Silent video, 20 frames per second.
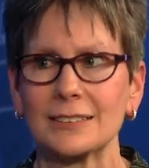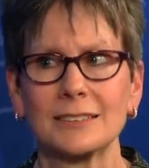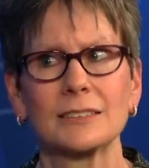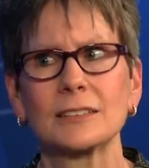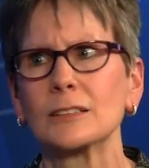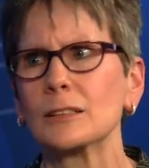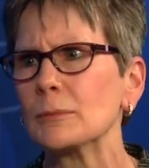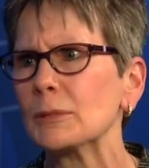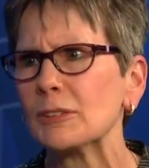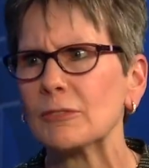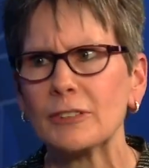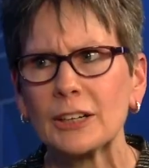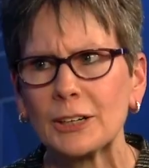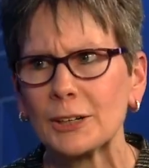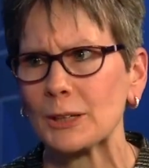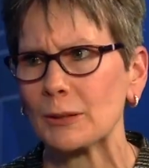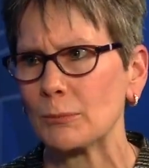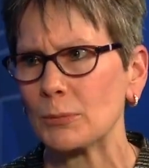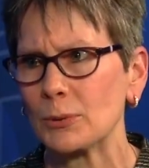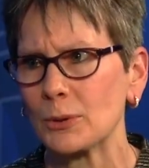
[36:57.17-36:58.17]
It's going to be
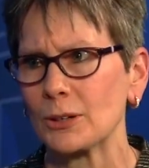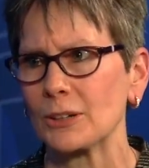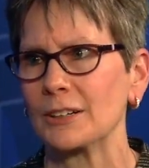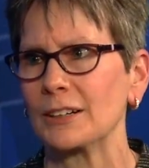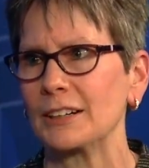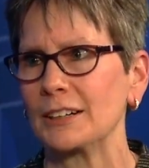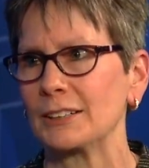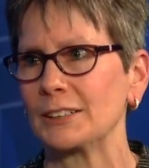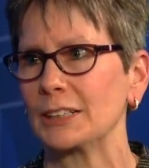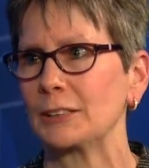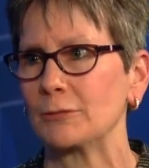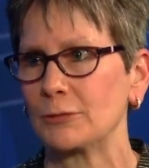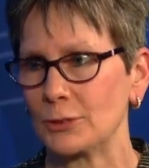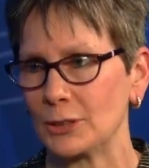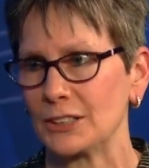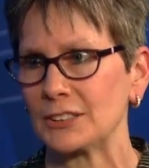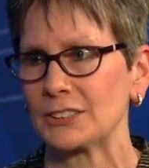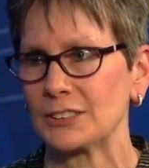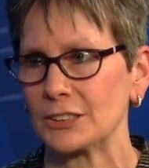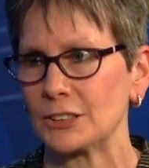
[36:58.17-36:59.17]
very important, I think, for
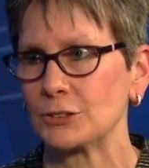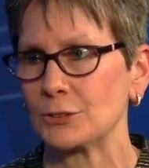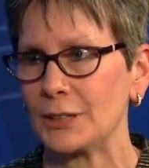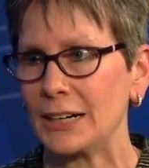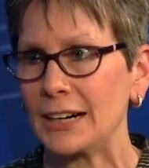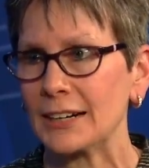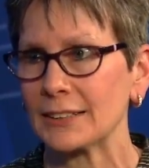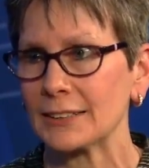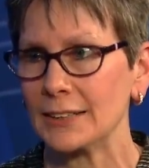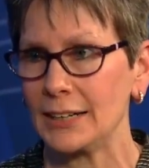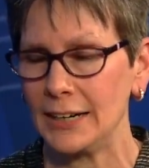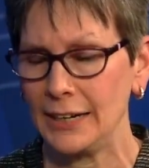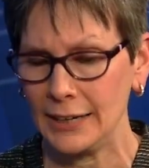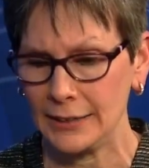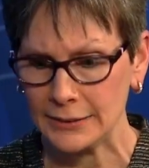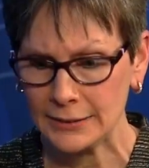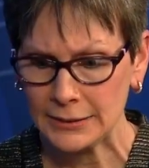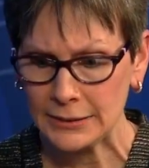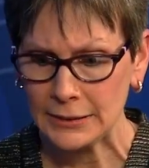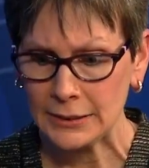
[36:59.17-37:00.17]
us to track that
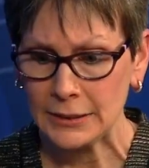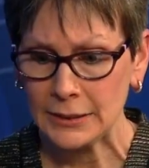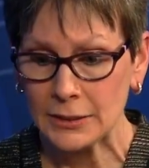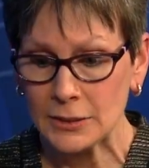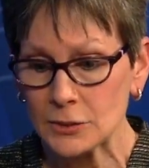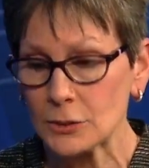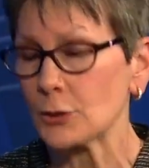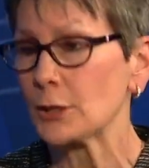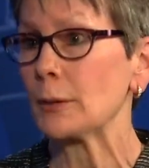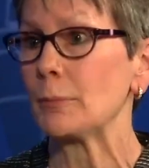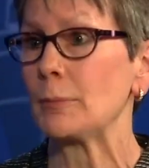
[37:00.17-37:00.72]
so that